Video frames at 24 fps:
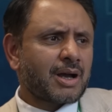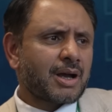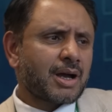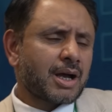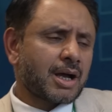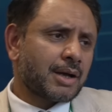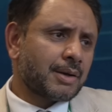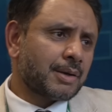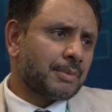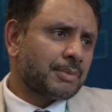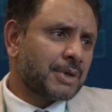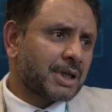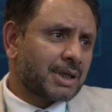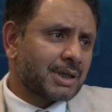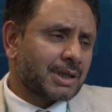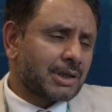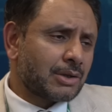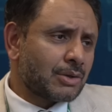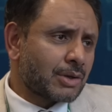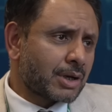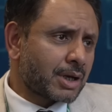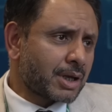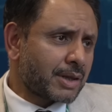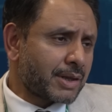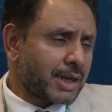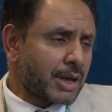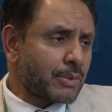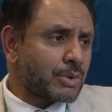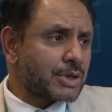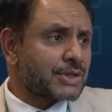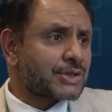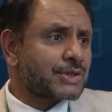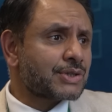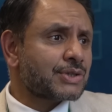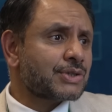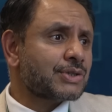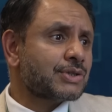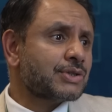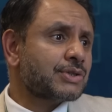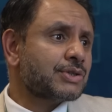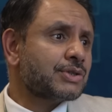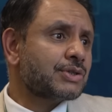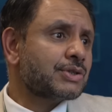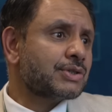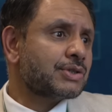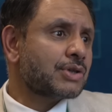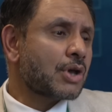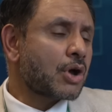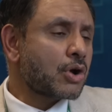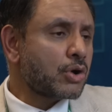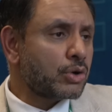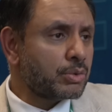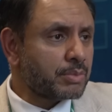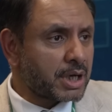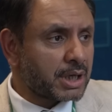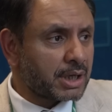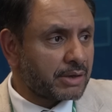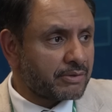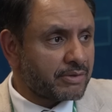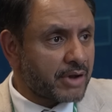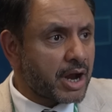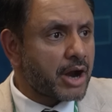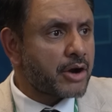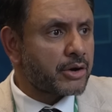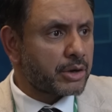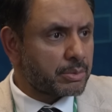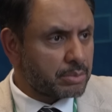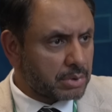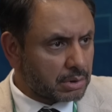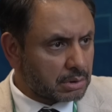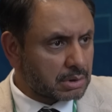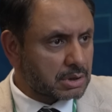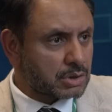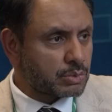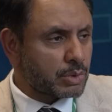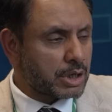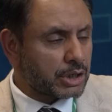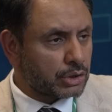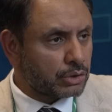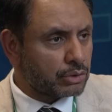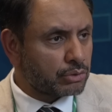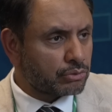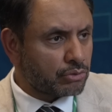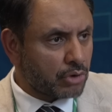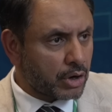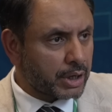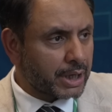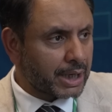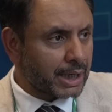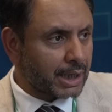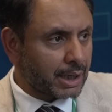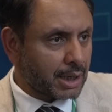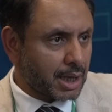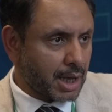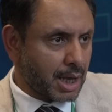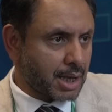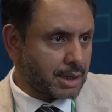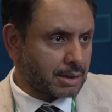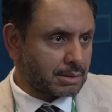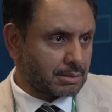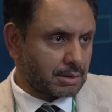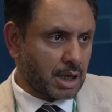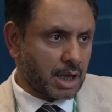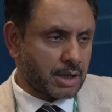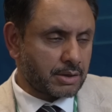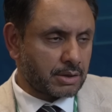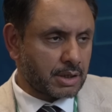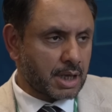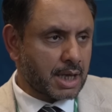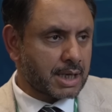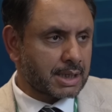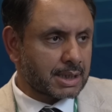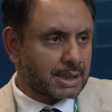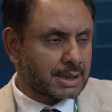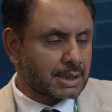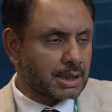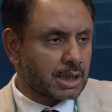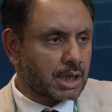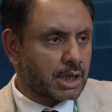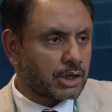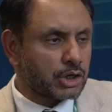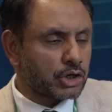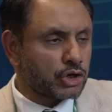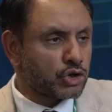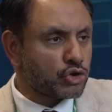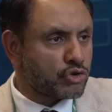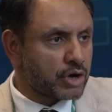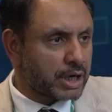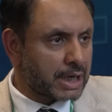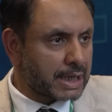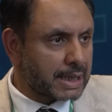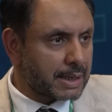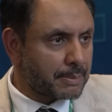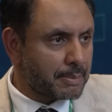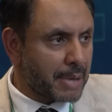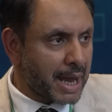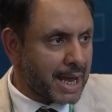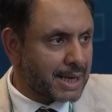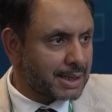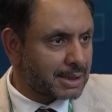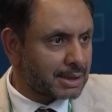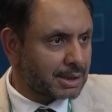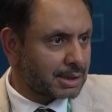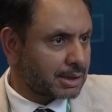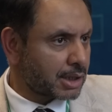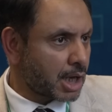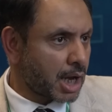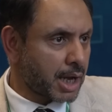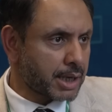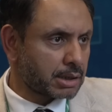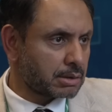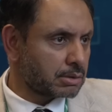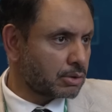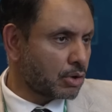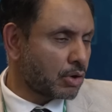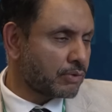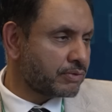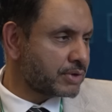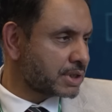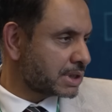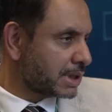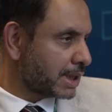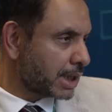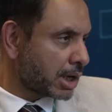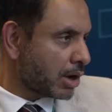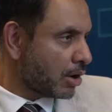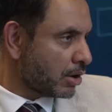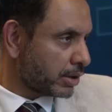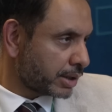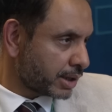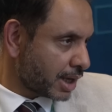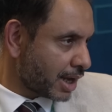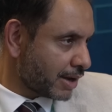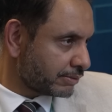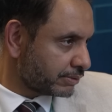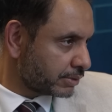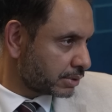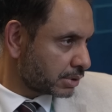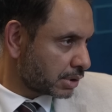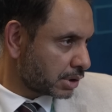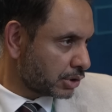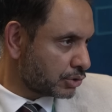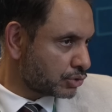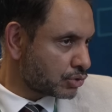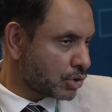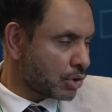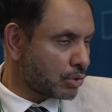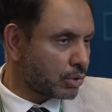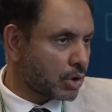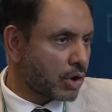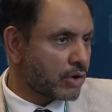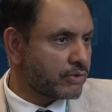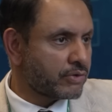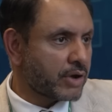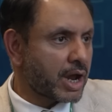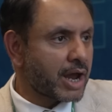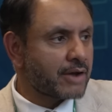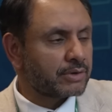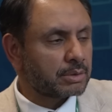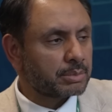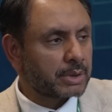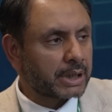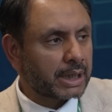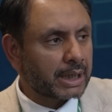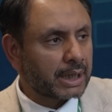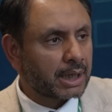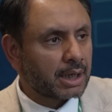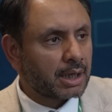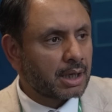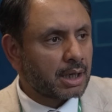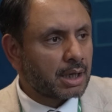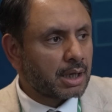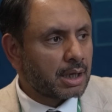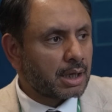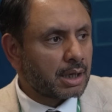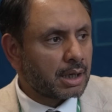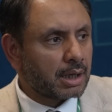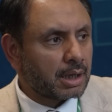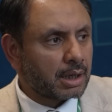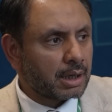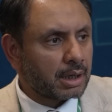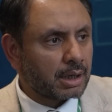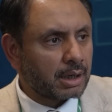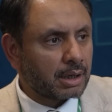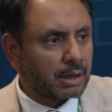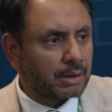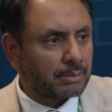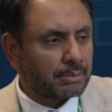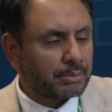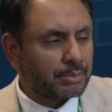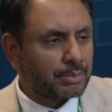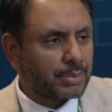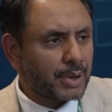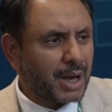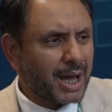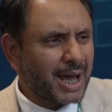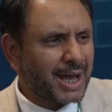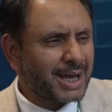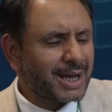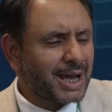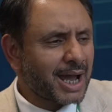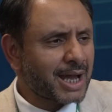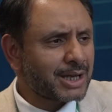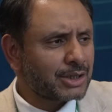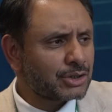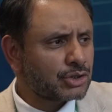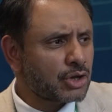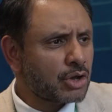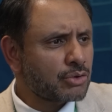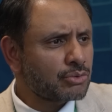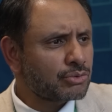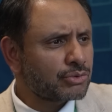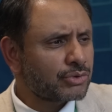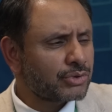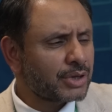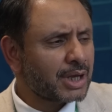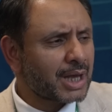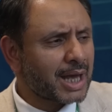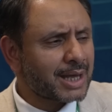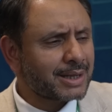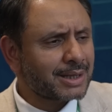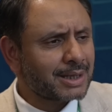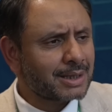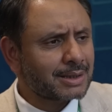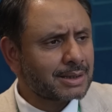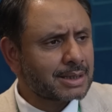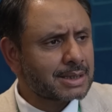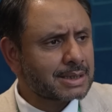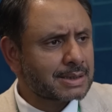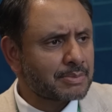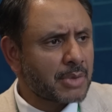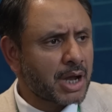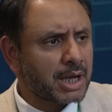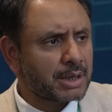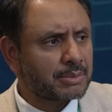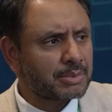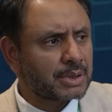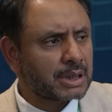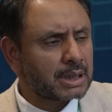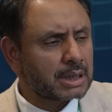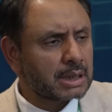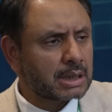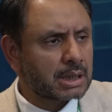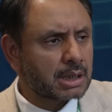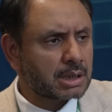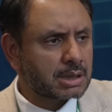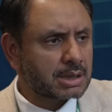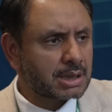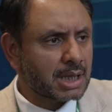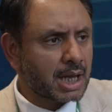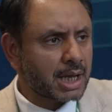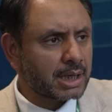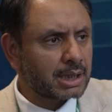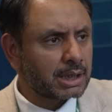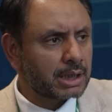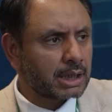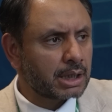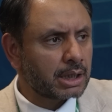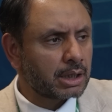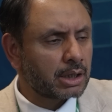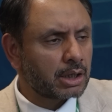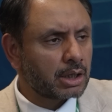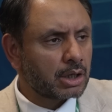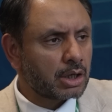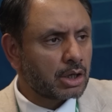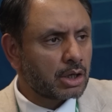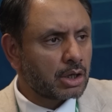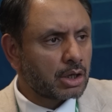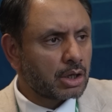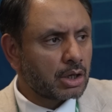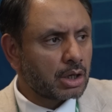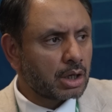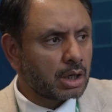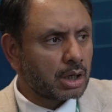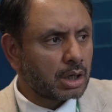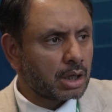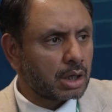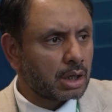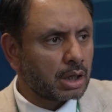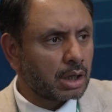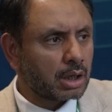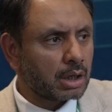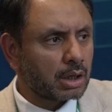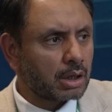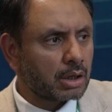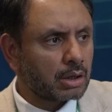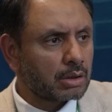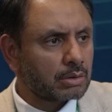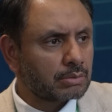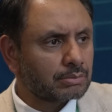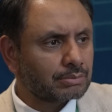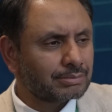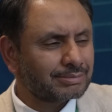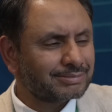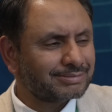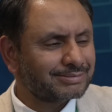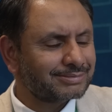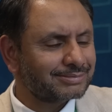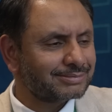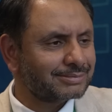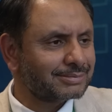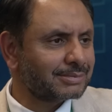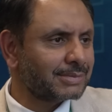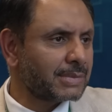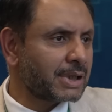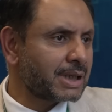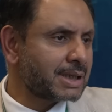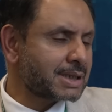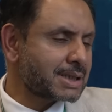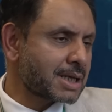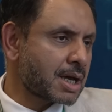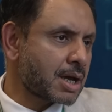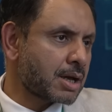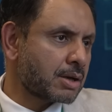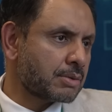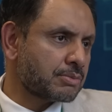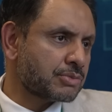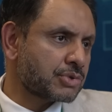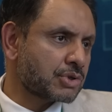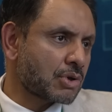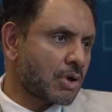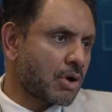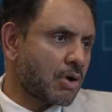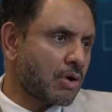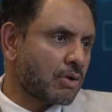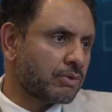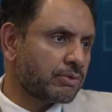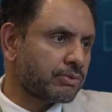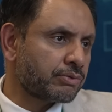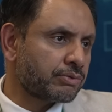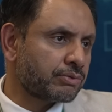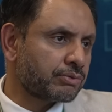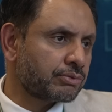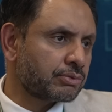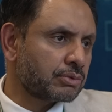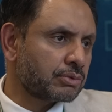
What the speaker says: I mean, look, there were so many variables when you're running and you're an independent. I obviously can't have control over everybody. But I don't think, I think this might be slightly in terms of